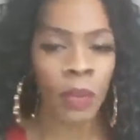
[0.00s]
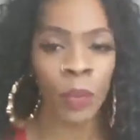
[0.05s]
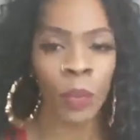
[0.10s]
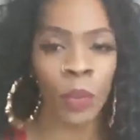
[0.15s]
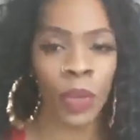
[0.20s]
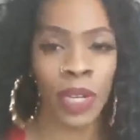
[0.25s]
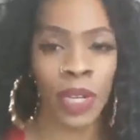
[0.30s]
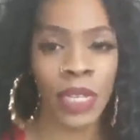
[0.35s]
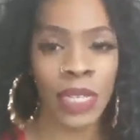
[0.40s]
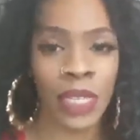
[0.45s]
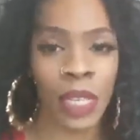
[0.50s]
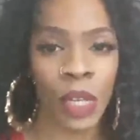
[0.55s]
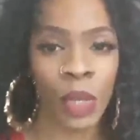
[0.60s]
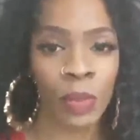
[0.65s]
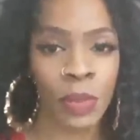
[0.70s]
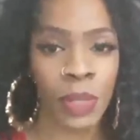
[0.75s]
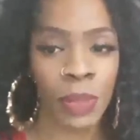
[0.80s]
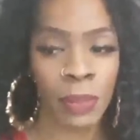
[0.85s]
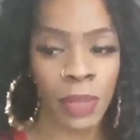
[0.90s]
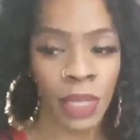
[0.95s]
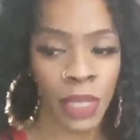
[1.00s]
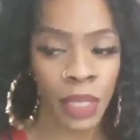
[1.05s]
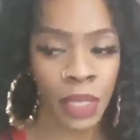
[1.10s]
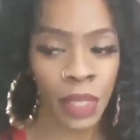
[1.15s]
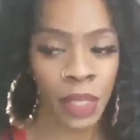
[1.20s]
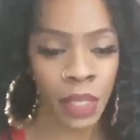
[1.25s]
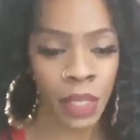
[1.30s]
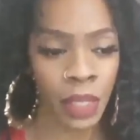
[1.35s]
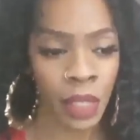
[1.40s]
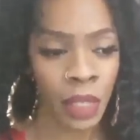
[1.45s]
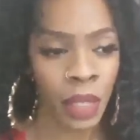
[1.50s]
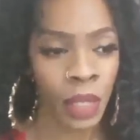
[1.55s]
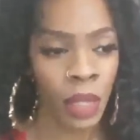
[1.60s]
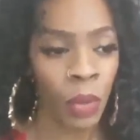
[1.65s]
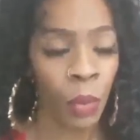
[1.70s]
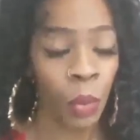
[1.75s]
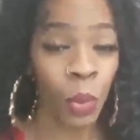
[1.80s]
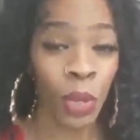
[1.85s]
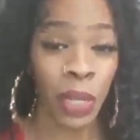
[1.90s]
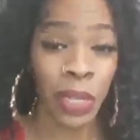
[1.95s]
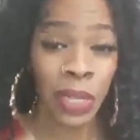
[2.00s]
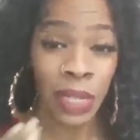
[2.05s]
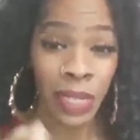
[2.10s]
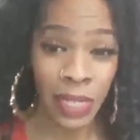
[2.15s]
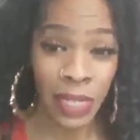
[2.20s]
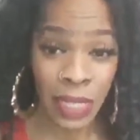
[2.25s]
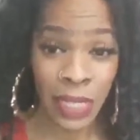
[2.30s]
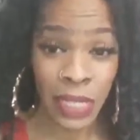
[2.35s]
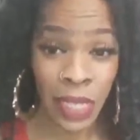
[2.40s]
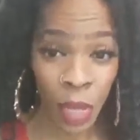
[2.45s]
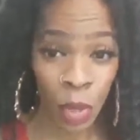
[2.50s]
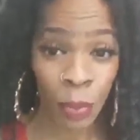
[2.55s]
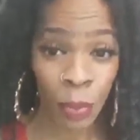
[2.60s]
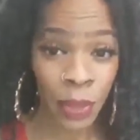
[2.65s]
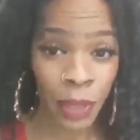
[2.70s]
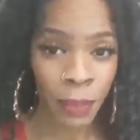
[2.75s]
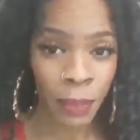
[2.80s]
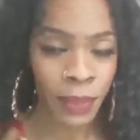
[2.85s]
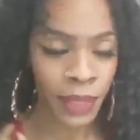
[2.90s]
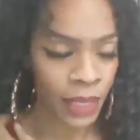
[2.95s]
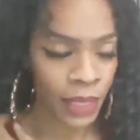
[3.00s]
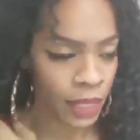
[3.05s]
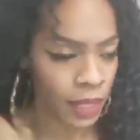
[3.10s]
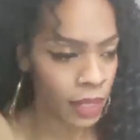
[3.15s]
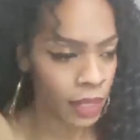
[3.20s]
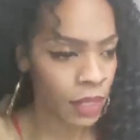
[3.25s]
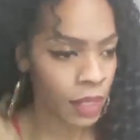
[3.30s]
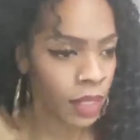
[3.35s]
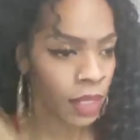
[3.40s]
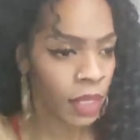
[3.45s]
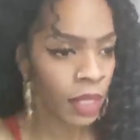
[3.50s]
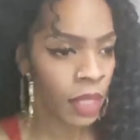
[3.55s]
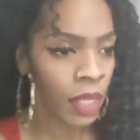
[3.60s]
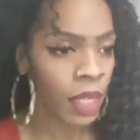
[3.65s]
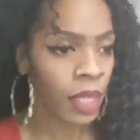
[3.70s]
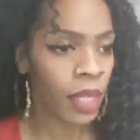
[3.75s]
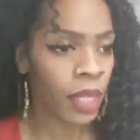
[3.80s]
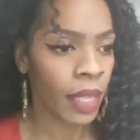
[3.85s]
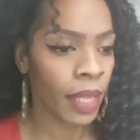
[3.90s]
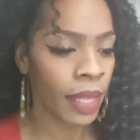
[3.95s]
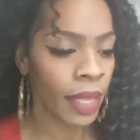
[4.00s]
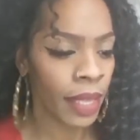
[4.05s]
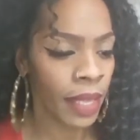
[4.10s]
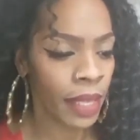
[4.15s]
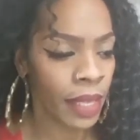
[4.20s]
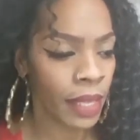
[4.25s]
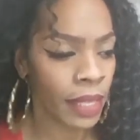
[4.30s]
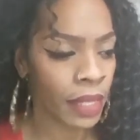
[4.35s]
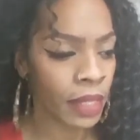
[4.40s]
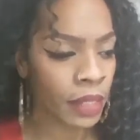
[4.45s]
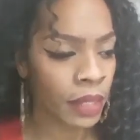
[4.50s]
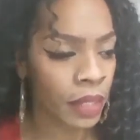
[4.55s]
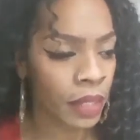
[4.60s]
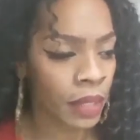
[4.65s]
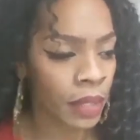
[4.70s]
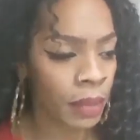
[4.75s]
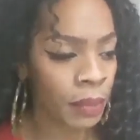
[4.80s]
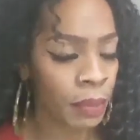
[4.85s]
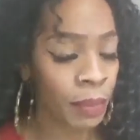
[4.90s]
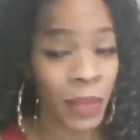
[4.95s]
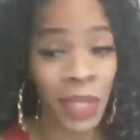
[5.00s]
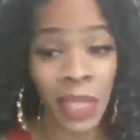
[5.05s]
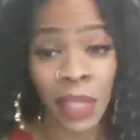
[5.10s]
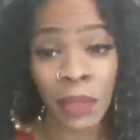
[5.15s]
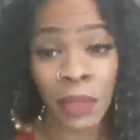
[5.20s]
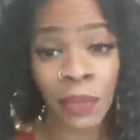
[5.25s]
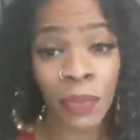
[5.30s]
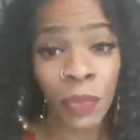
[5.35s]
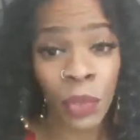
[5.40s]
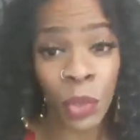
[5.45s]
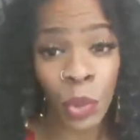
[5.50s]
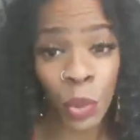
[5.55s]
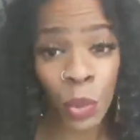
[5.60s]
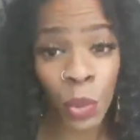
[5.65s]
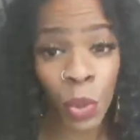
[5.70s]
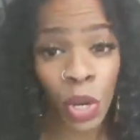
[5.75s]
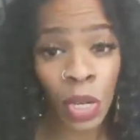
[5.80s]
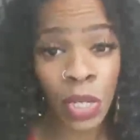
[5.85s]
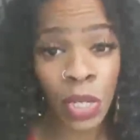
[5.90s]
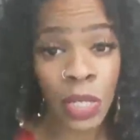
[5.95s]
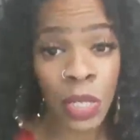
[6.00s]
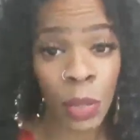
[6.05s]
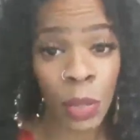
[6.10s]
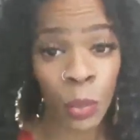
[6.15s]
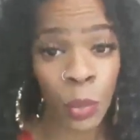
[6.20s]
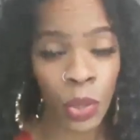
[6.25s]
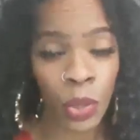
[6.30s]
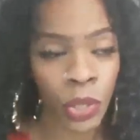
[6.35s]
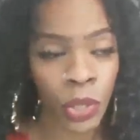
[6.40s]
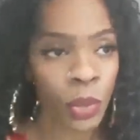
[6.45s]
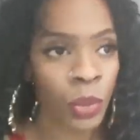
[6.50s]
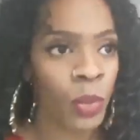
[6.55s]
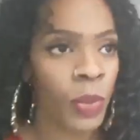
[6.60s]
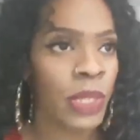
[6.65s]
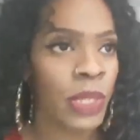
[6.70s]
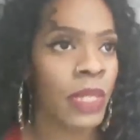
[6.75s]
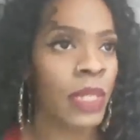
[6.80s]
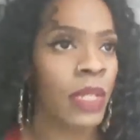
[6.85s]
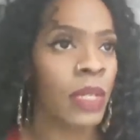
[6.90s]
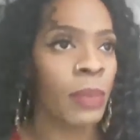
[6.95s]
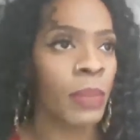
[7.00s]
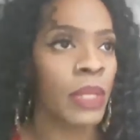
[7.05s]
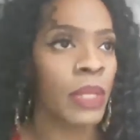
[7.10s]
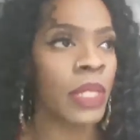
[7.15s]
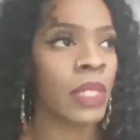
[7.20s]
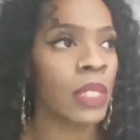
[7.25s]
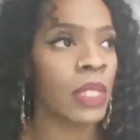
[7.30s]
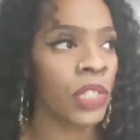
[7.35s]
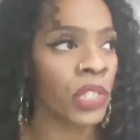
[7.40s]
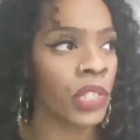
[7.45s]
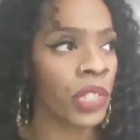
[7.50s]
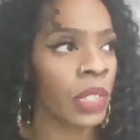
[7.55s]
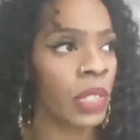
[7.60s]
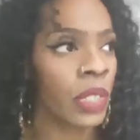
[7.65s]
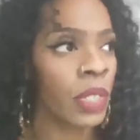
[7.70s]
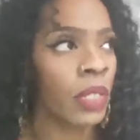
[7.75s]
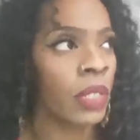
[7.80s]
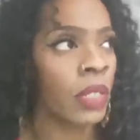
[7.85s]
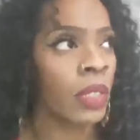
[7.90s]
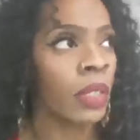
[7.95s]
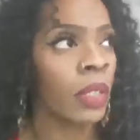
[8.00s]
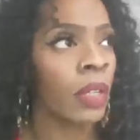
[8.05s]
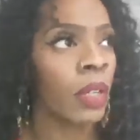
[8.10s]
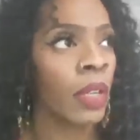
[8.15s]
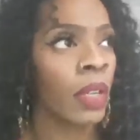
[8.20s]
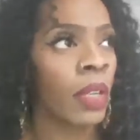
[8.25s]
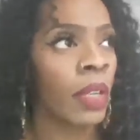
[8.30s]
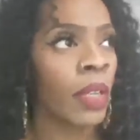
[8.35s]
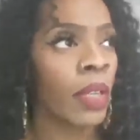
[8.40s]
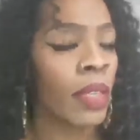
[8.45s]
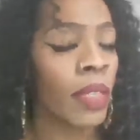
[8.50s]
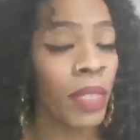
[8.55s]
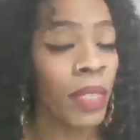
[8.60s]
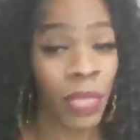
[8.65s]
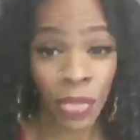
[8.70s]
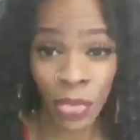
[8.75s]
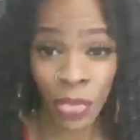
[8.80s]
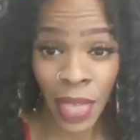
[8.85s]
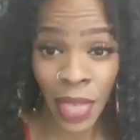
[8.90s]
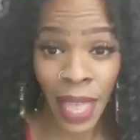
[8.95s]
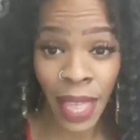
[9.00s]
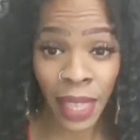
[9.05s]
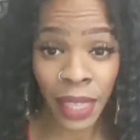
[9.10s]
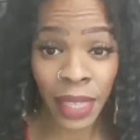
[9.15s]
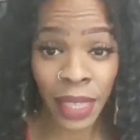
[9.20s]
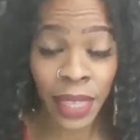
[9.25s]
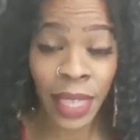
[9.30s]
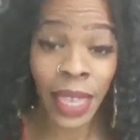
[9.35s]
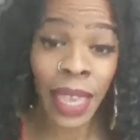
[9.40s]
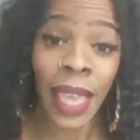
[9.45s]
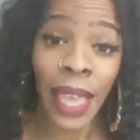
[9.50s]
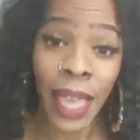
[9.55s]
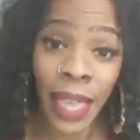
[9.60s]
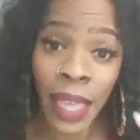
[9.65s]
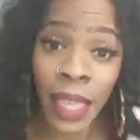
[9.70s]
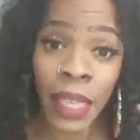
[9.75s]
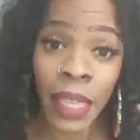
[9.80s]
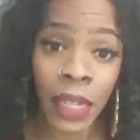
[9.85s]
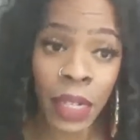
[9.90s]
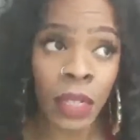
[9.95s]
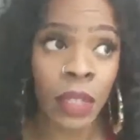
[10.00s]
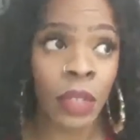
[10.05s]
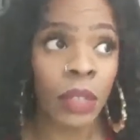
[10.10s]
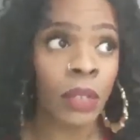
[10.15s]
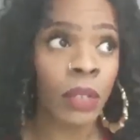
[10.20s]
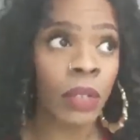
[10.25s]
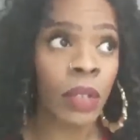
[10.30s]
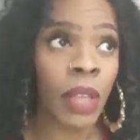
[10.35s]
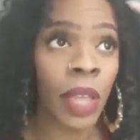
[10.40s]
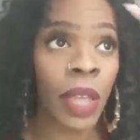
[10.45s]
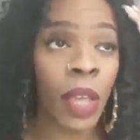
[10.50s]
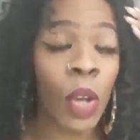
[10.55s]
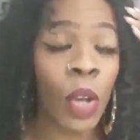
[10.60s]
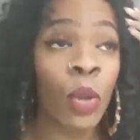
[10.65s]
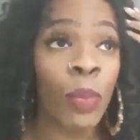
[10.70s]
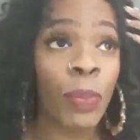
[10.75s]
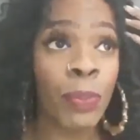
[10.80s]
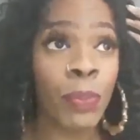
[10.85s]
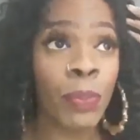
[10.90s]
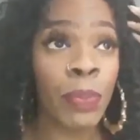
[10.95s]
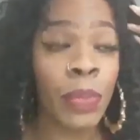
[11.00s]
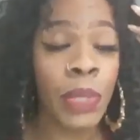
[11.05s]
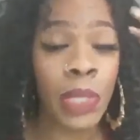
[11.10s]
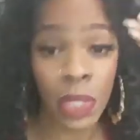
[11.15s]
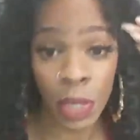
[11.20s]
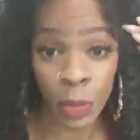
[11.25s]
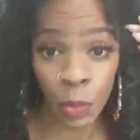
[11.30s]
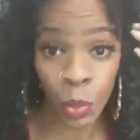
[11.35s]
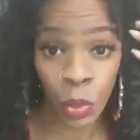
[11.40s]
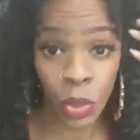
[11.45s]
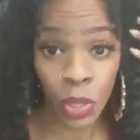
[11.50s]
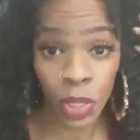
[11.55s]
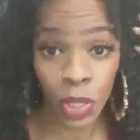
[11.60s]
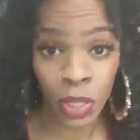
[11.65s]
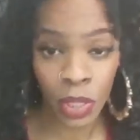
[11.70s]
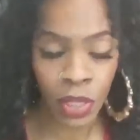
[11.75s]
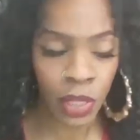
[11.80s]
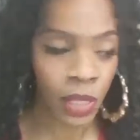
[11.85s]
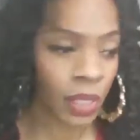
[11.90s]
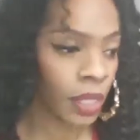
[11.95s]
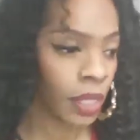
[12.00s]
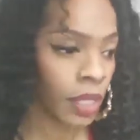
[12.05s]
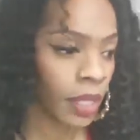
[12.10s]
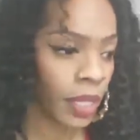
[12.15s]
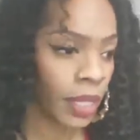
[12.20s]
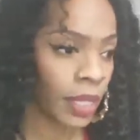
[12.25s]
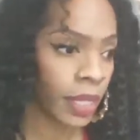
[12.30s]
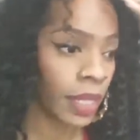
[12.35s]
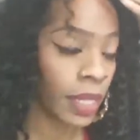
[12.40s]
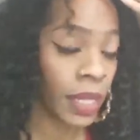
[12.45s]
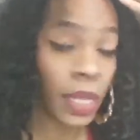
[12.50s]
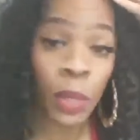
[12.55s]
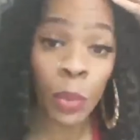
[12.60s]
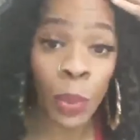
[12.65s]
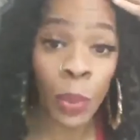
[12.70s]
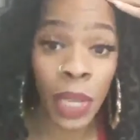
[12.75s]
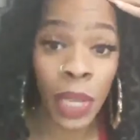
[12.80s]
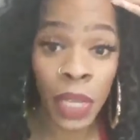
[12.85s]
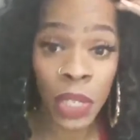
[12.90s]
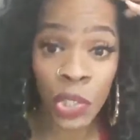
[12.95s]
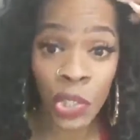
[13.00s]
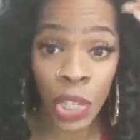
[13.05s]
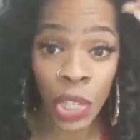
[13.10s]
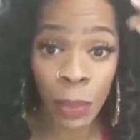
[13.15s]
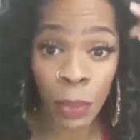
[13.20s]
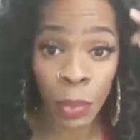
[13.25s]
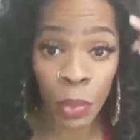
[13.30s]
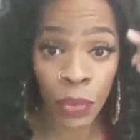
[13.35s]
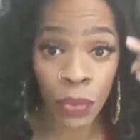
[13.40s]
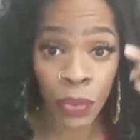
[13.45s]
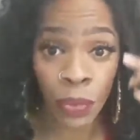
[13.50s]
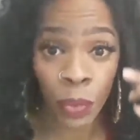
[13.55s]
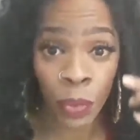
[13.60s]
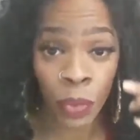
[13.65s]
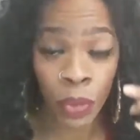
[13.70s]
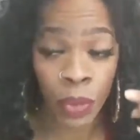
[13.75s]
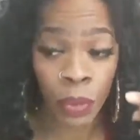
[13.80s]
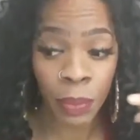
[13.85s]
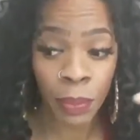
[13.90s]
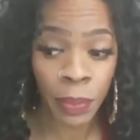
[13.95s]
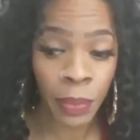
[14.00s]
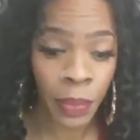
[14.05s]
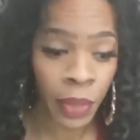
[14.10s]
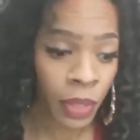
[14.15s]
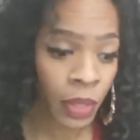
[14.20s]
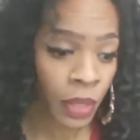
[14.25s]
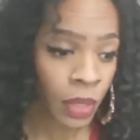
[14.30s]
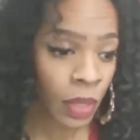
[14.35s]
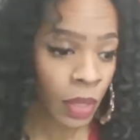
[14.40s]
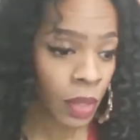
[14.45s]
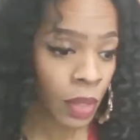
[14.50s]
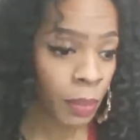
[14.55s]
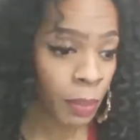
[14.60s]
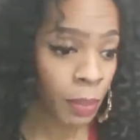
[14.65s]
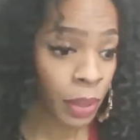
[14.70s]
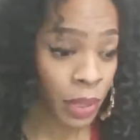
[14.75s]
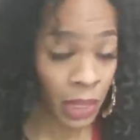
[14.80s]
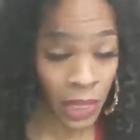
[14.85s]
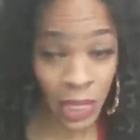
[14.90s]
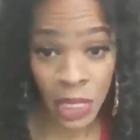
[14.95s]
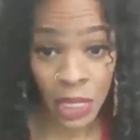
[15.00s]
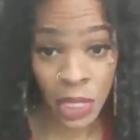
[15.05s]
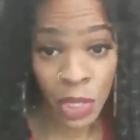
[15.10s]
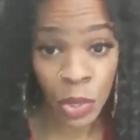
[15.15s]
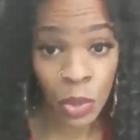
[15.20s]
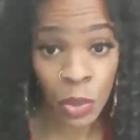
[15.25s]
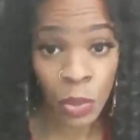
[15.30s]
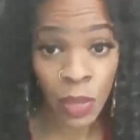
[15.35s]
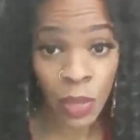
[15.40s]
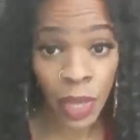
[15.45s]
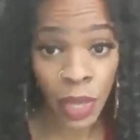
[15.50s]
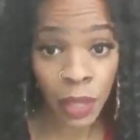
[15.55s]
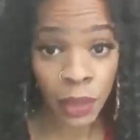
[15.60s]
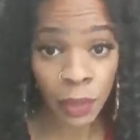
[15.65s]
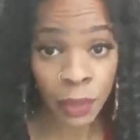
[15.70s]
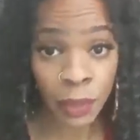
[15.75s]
what has helped me, what is helping me, and if you are someone who is in a position that can help someone in any way, shape, or form, please do that.